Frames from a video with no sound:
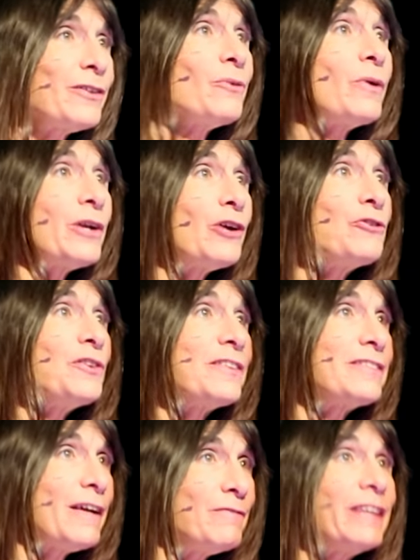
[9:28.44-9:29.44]
to the
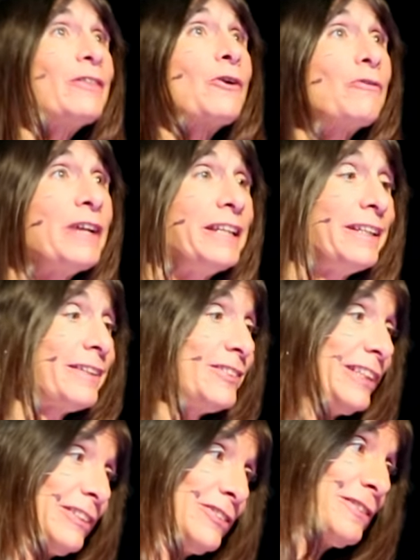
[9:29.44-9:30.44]
170 that already
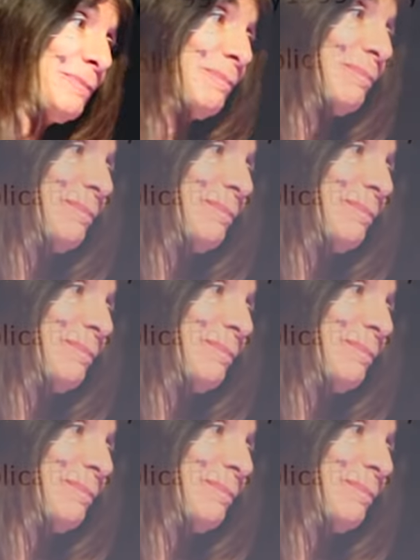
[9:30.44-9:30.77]
exist.